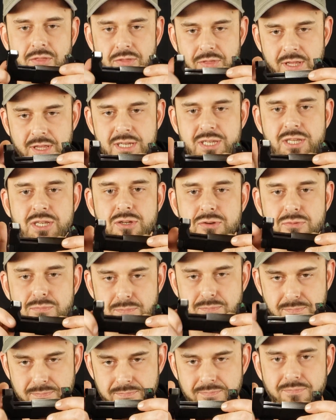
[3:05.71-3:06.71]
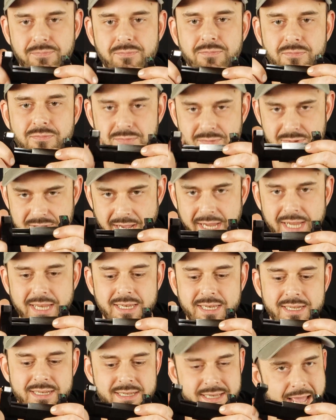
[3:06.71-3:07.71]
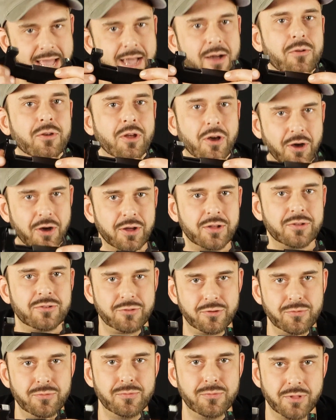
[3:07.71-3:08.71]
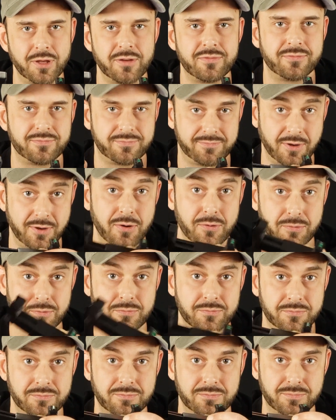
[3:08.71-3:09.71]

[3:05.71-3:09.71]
This, you tighten it down onto the phone,